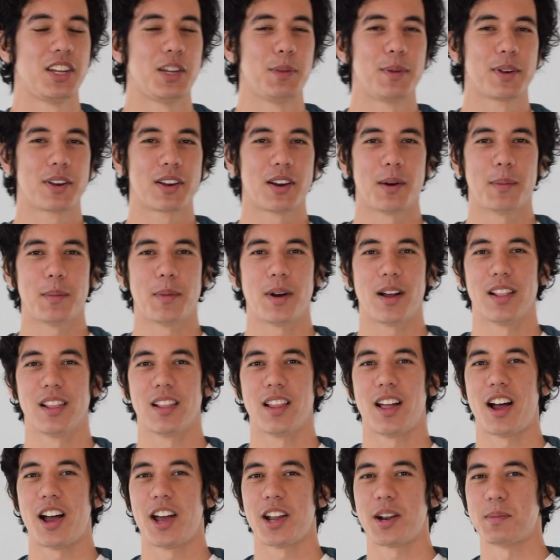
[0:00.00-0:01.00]
you become a
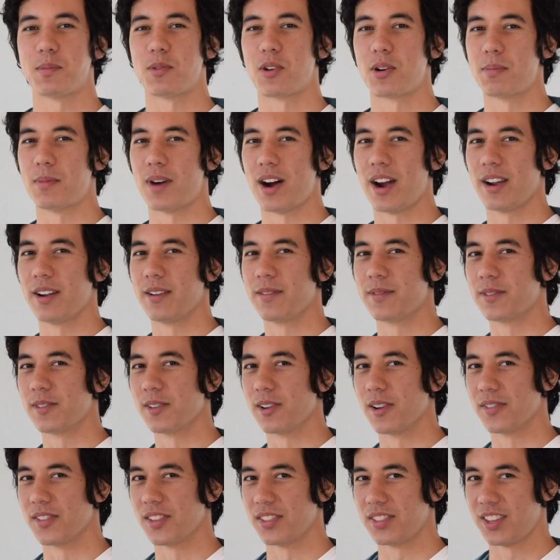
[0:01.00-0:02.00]
lot more
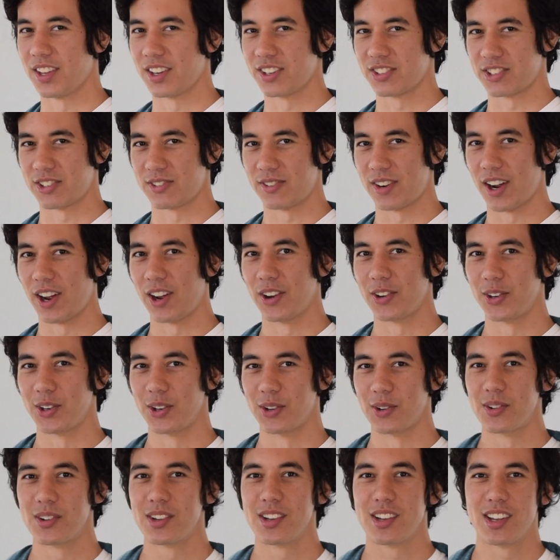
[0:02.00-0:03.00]
mindful of the things around
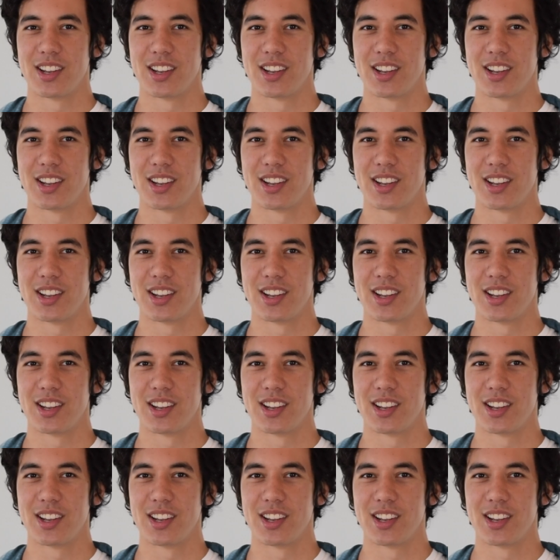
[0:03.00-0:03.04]
you.